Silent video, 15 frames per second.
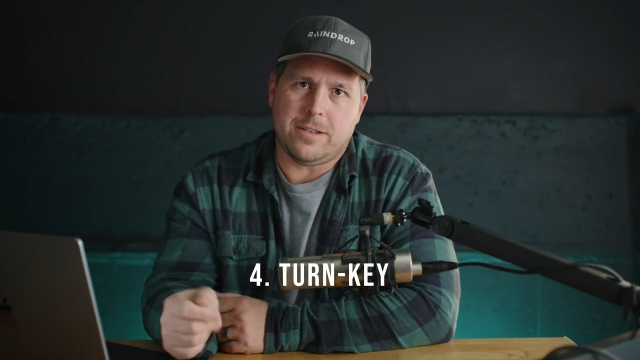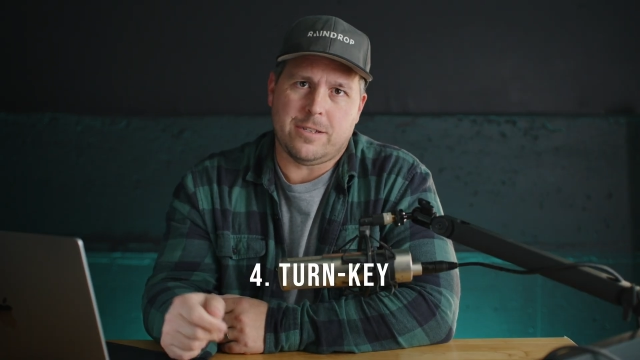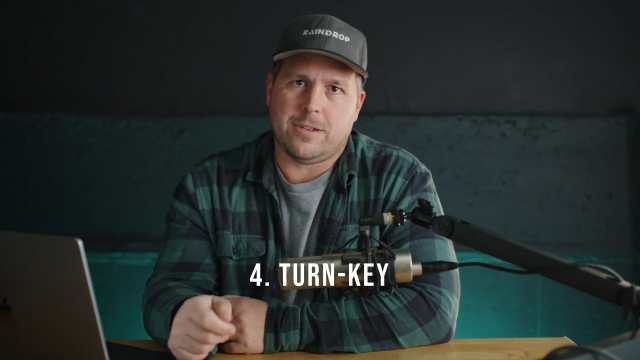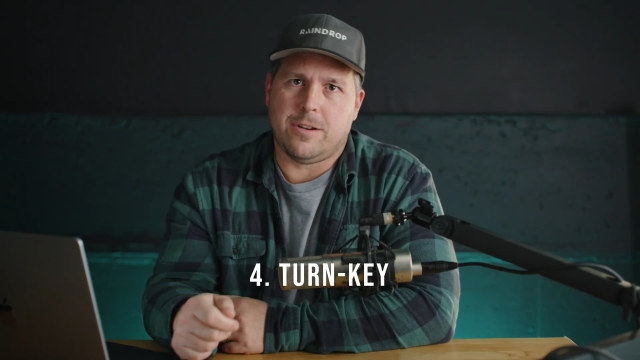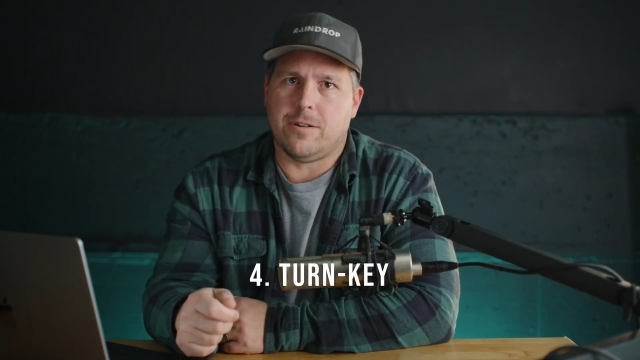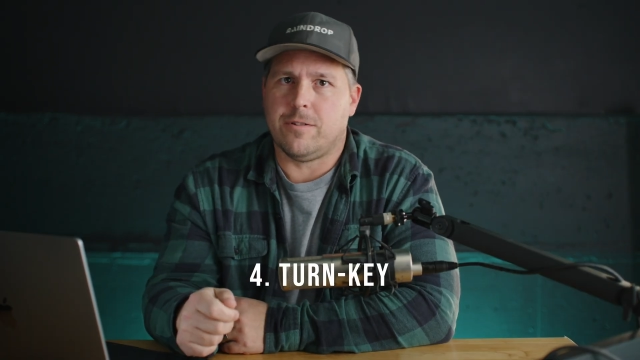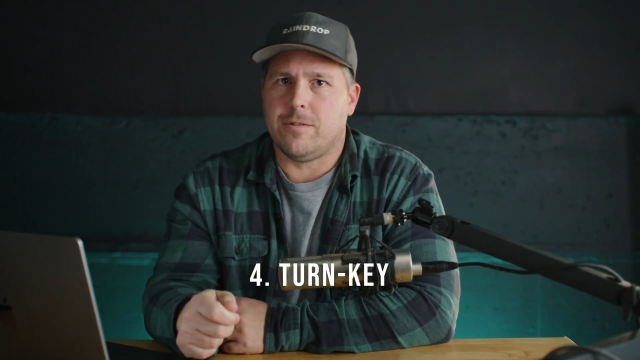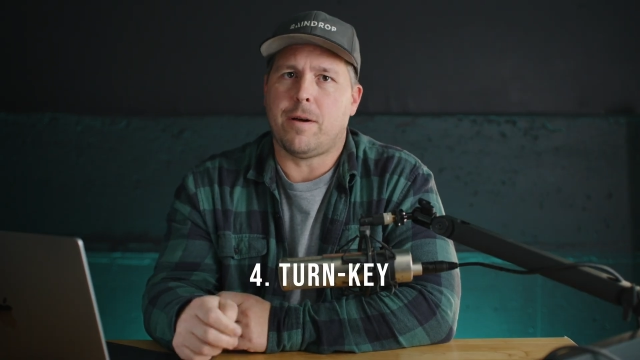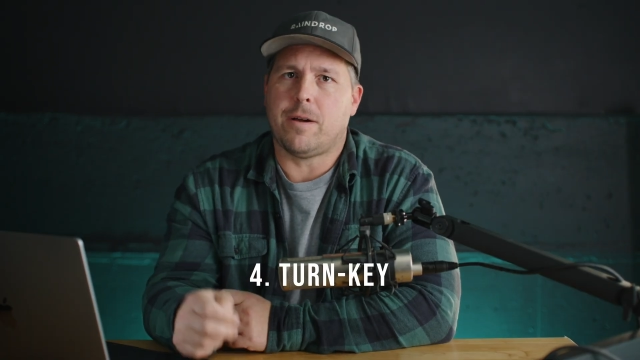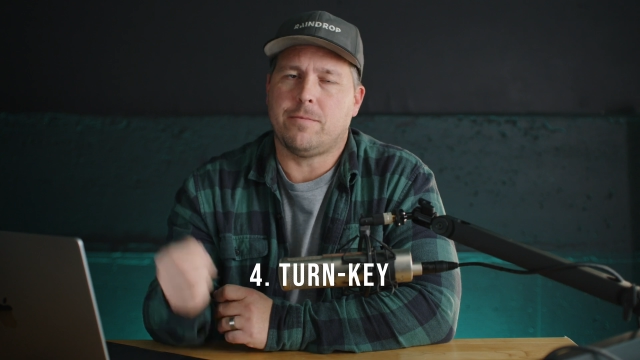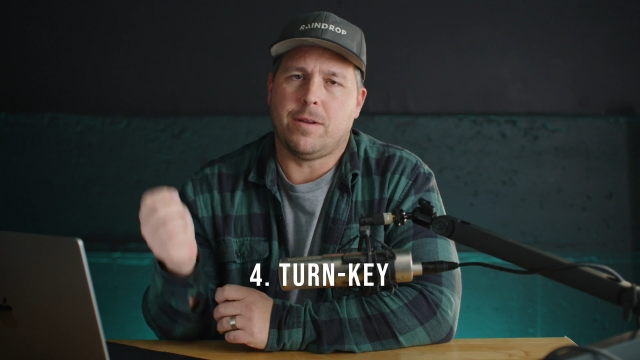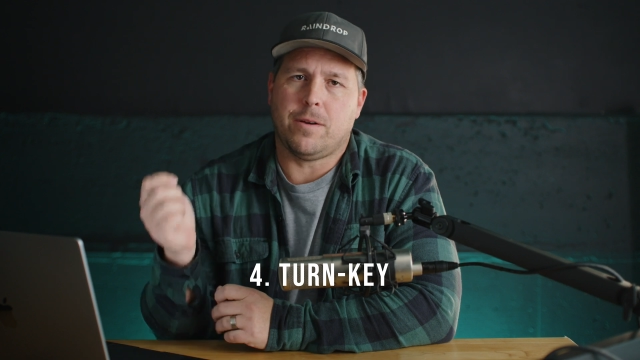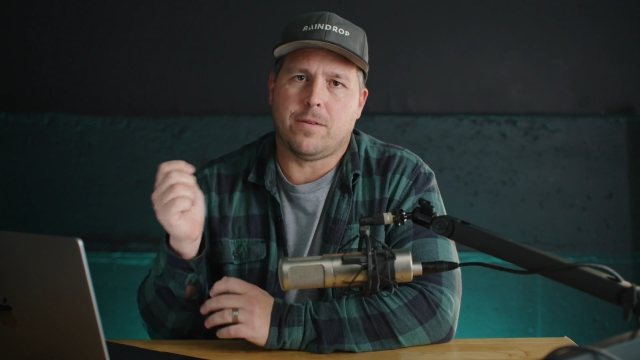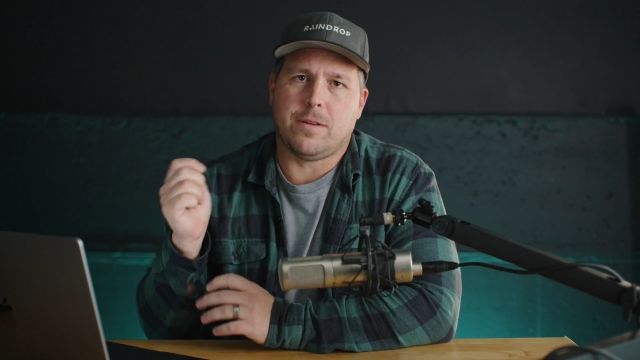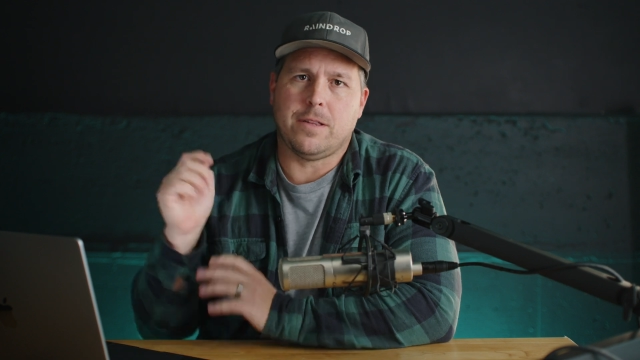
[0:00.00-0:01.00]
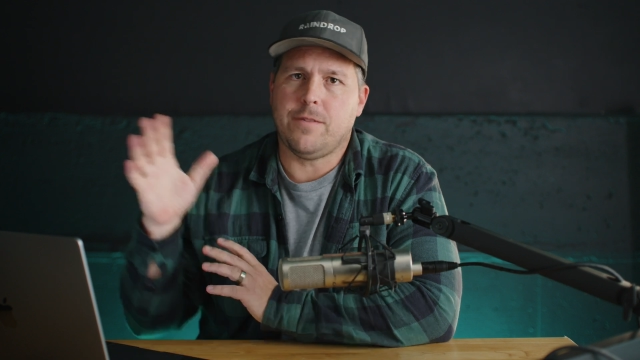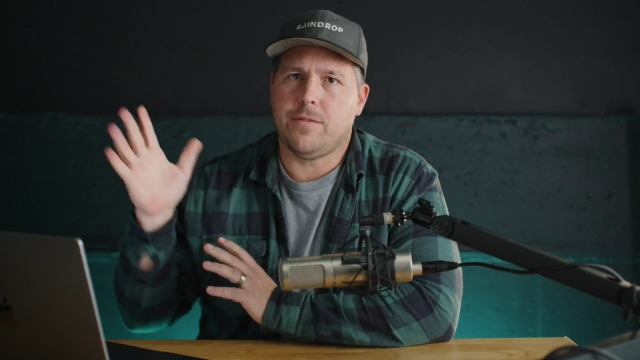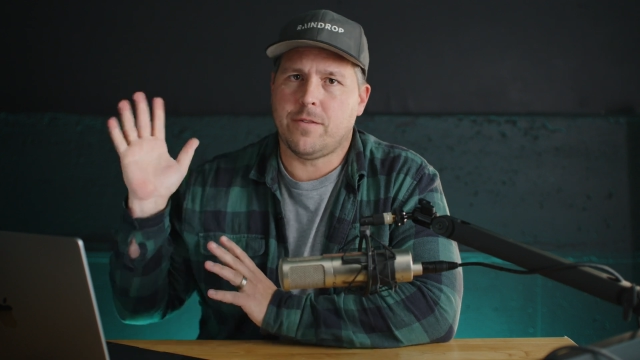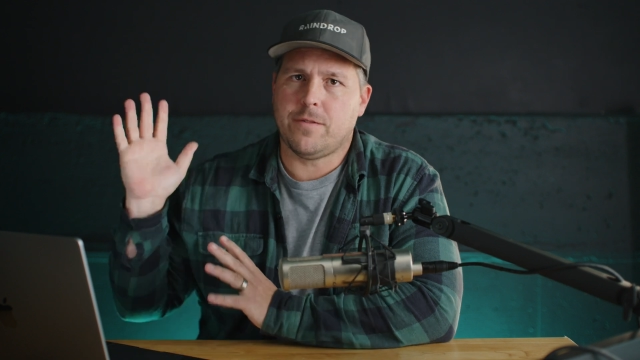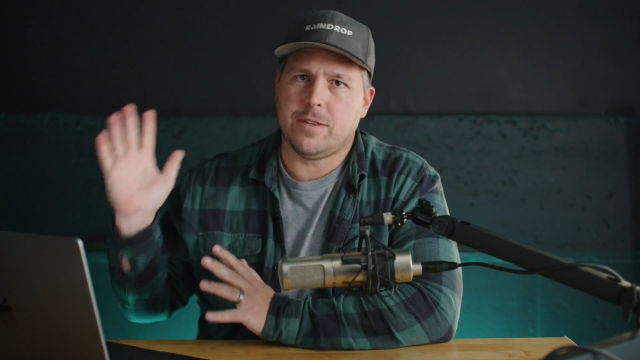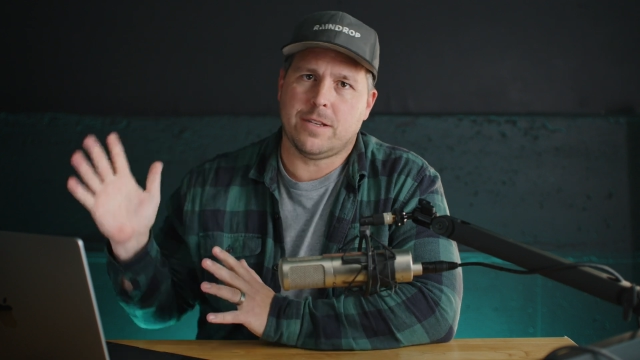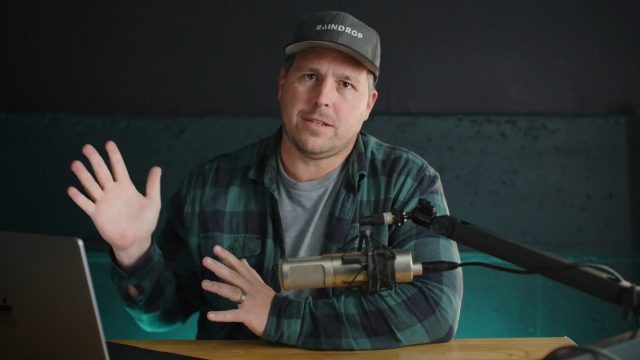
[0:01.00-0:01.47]
So I'd be able to leave
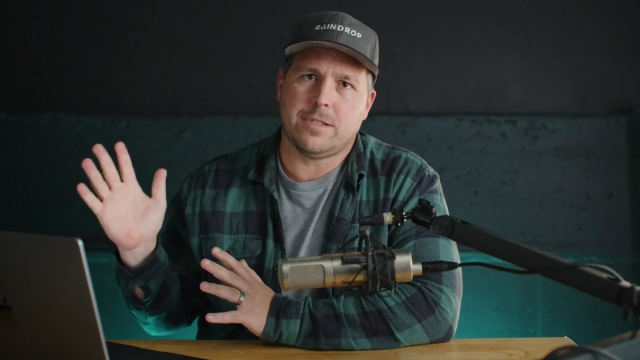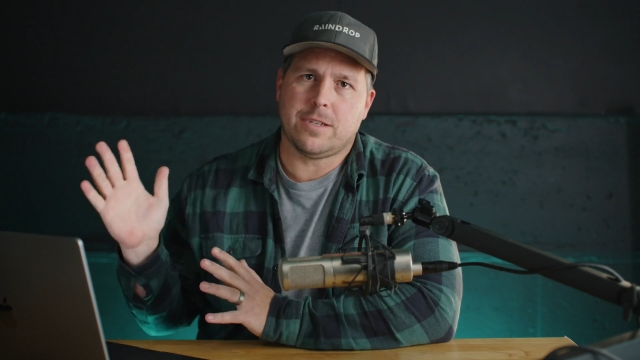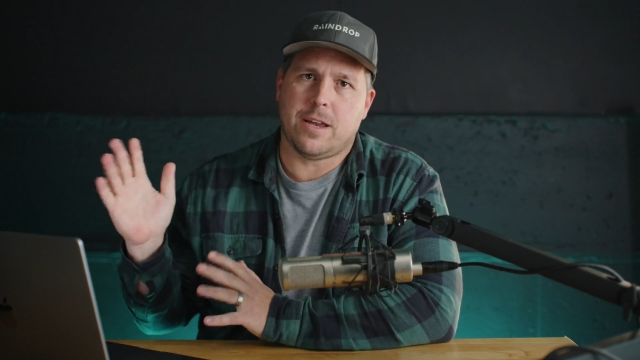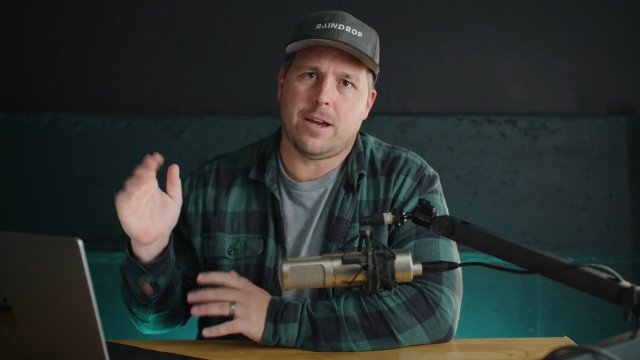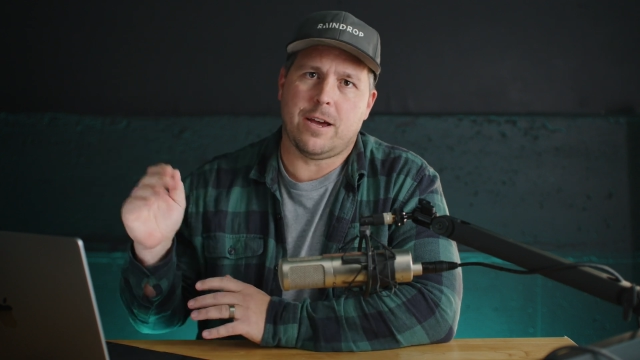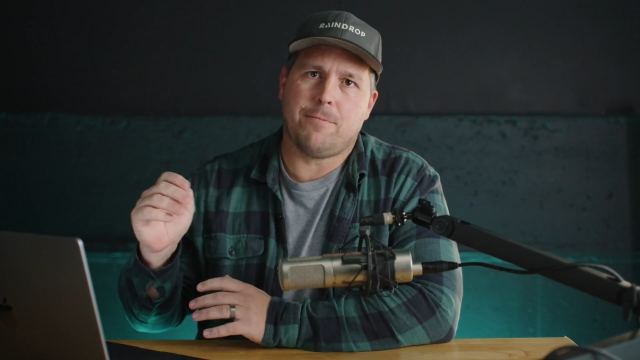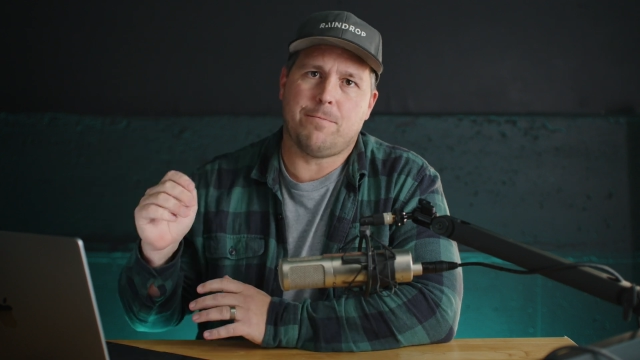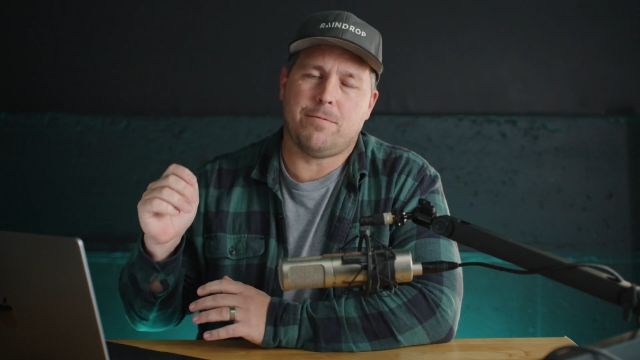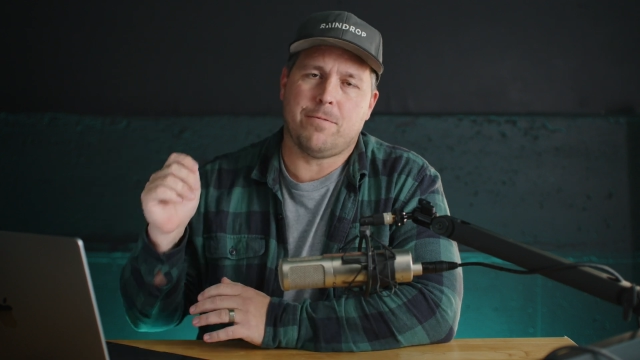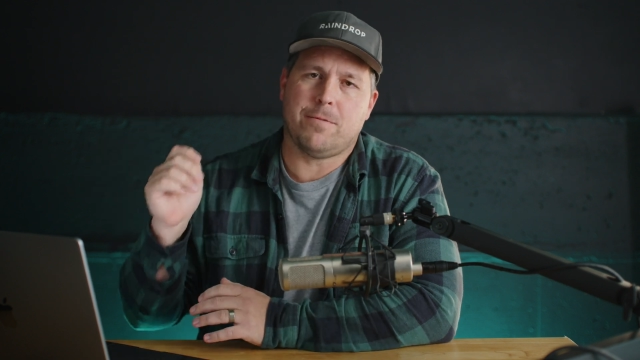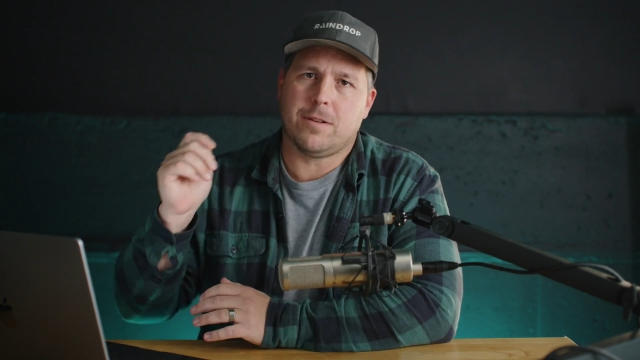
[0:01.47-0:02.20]
everything set up,